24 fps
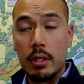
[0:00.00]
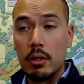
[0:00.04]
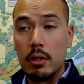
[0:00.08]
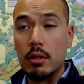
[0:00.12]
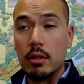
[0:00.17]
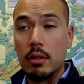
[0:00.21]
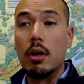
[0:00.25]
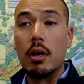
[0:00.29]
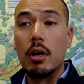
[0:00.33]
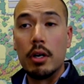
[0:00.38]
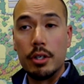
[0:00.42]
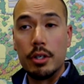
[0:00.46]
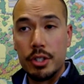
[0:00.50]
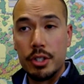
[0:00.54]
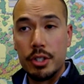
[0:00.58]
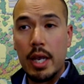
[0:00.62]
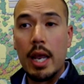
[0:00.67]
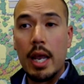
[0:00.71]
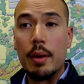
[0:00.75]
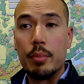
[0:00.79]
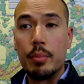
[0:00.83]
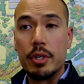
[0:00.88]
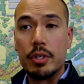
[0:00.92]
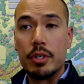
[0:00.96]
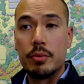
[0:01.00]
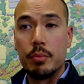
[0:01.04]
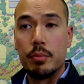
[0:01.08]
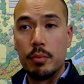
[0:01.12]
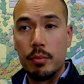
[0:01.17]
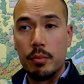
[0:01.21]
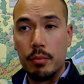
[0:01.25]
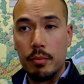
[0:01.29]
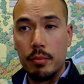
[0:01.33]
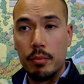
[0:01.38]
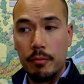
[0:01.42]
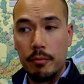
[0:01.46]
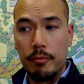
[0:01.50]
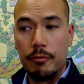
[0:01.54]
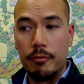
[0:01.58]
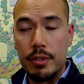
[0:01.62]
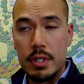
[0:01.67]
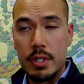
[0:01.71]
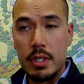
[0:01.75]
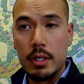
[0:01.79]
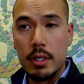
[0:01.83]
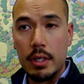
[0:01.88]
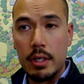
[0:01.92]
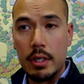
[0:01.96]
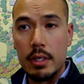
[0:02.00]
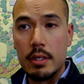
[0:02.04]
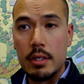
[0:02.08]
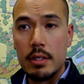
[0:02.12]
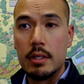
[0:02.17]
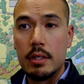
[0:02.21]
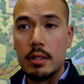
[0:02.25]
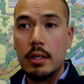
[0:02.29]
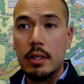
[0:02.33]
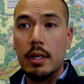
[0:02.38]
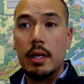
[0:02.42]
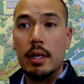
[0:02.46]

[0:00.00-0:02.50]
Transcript: large campus facilities.